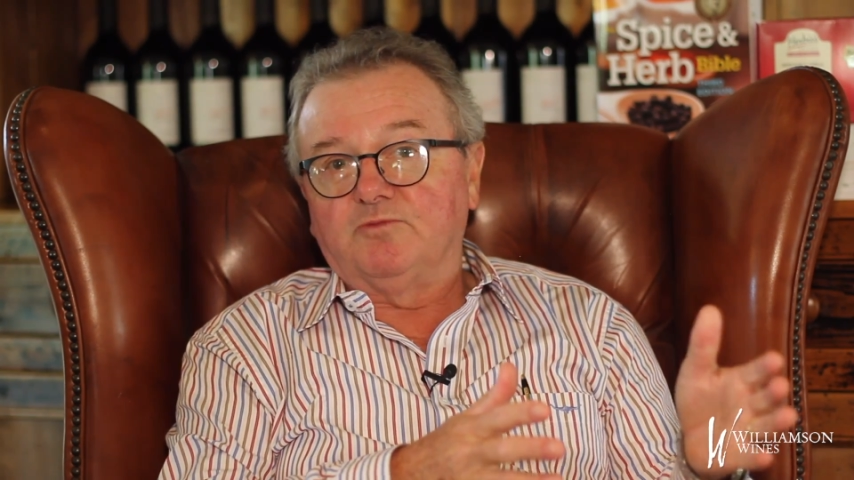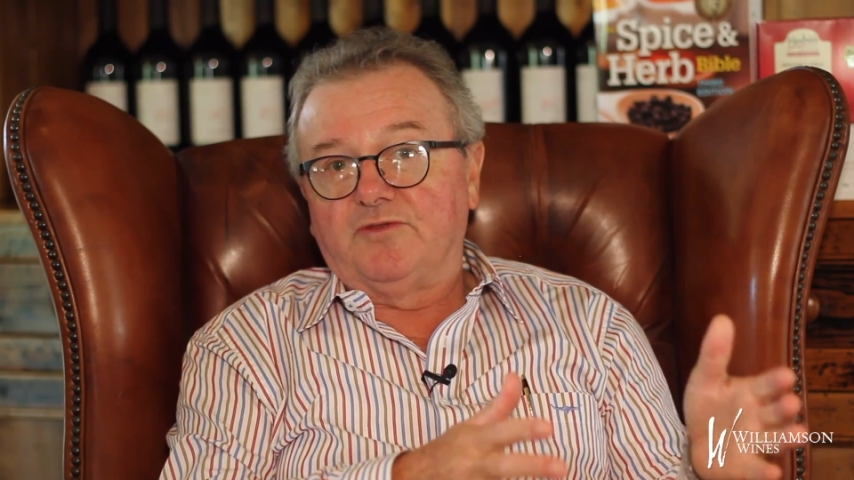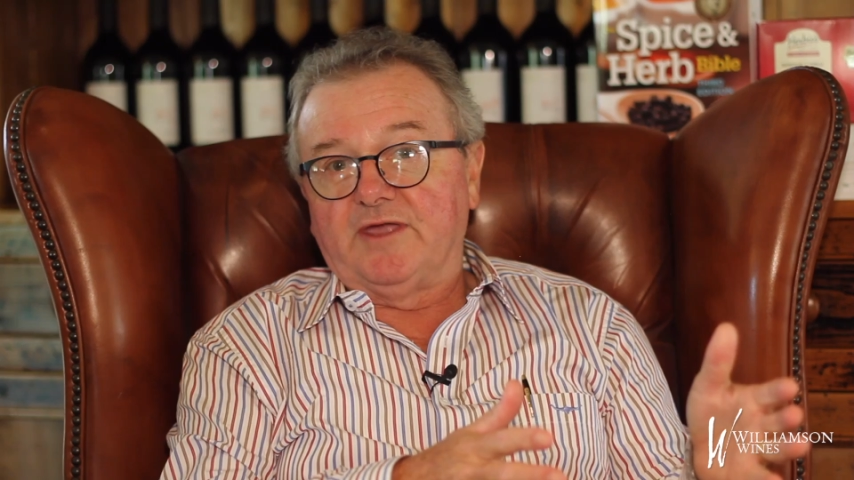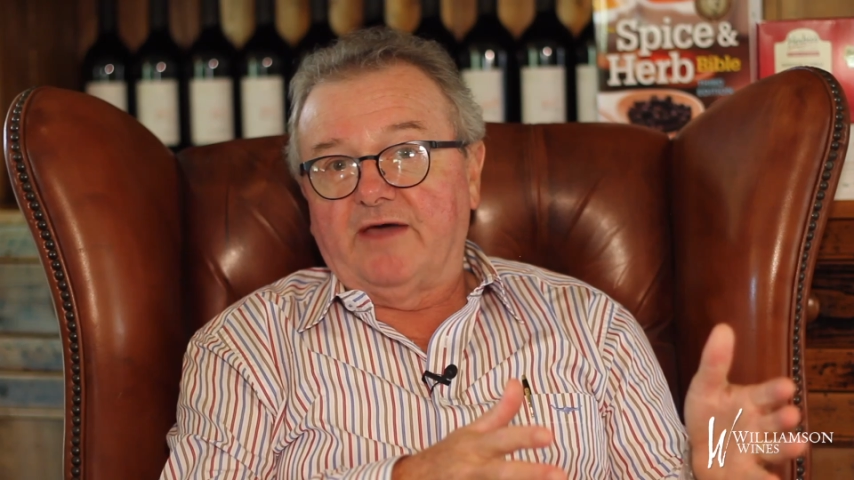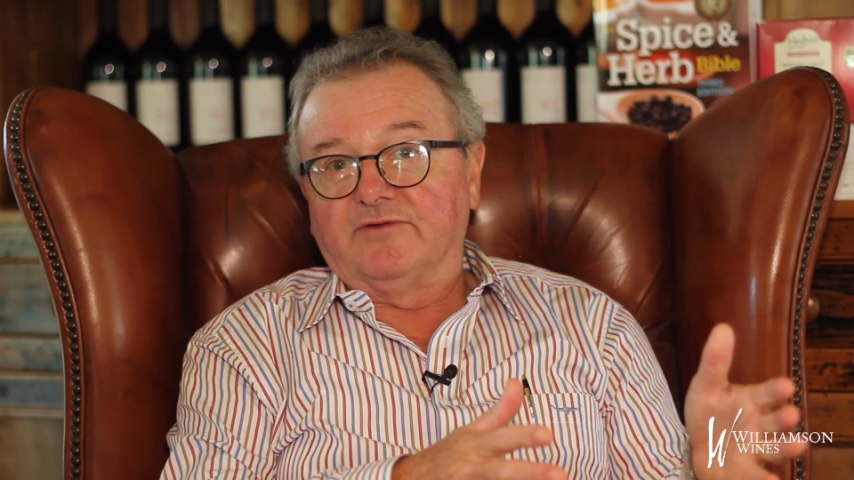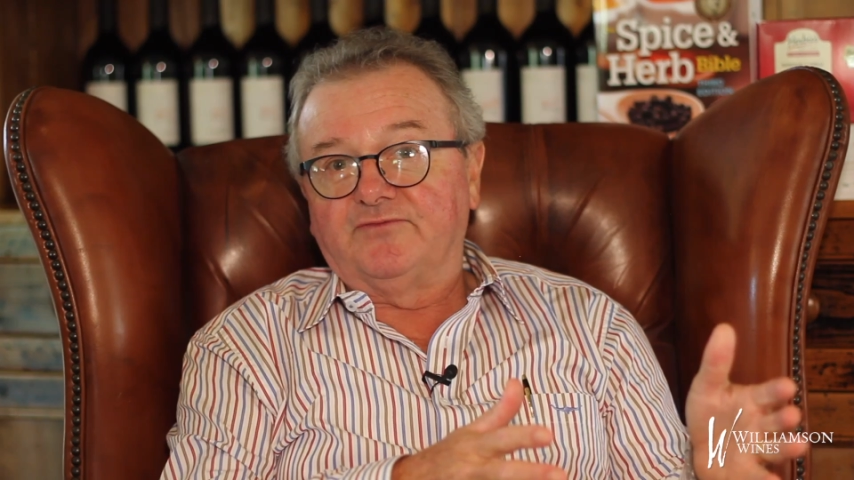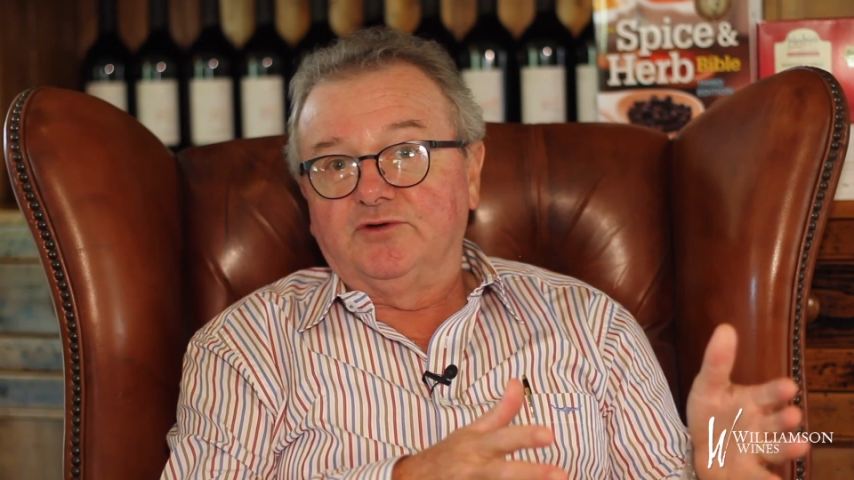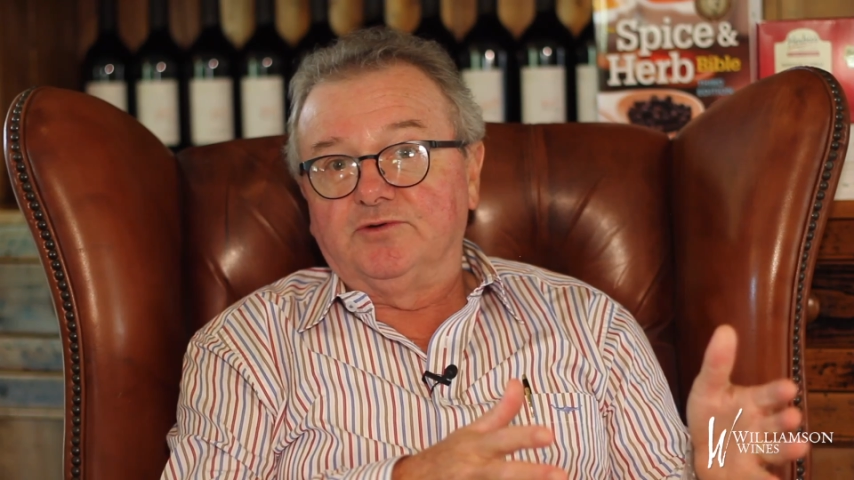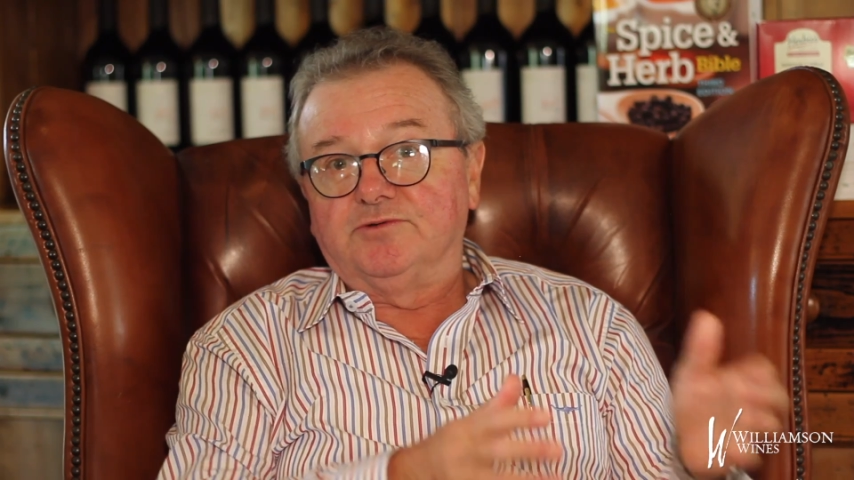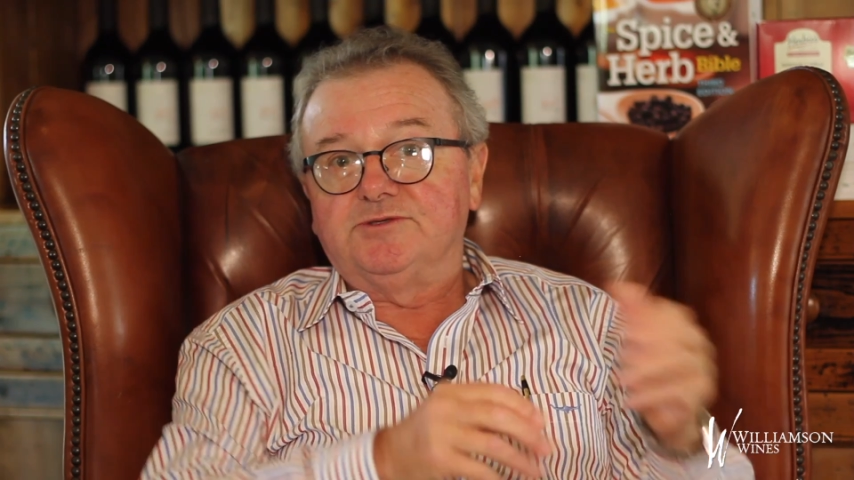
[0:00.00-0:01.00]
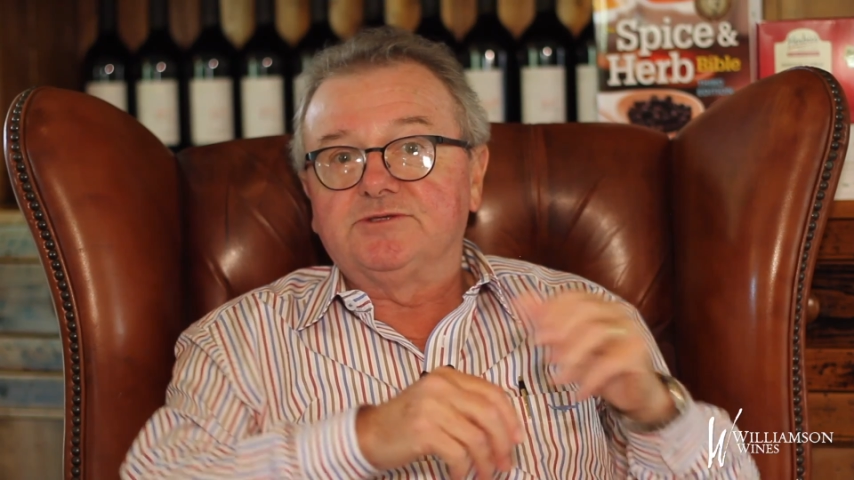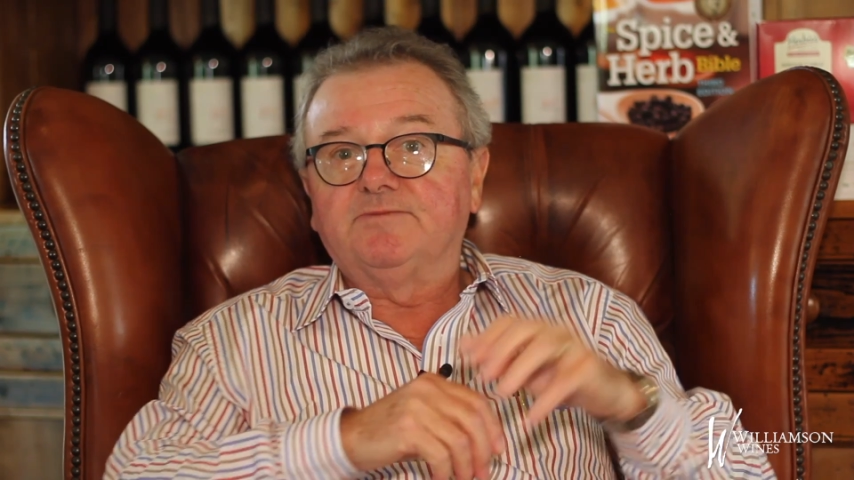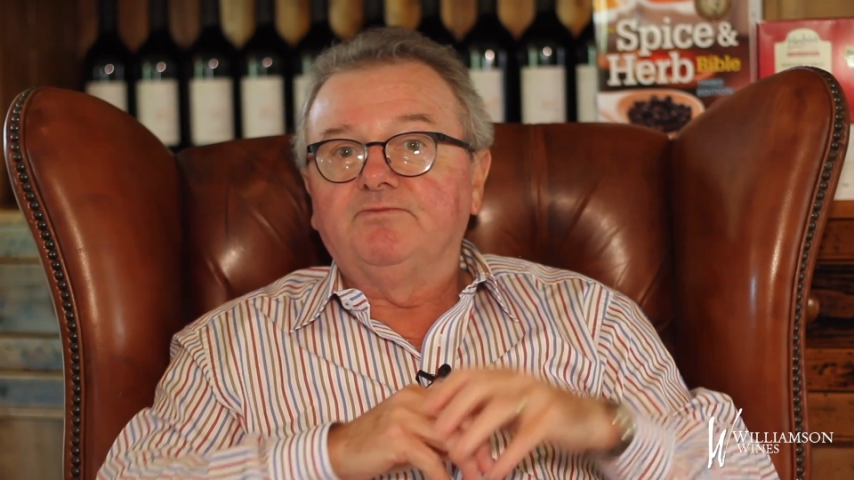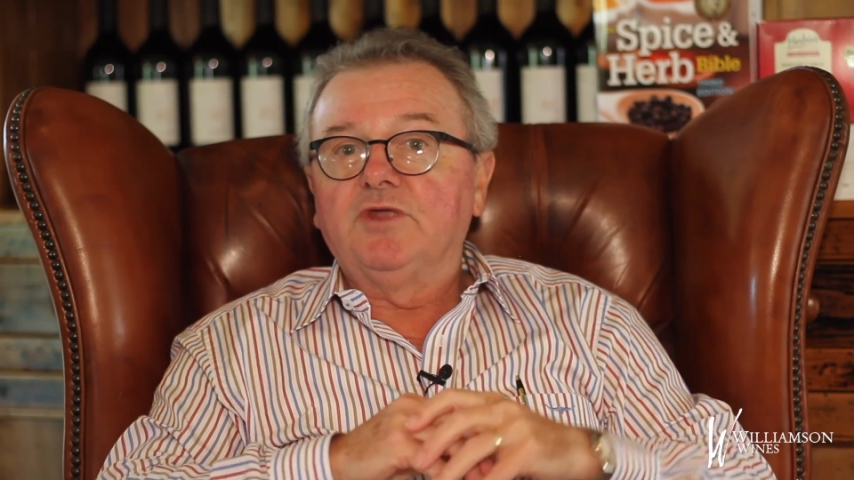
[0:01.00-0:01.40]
with the other foods.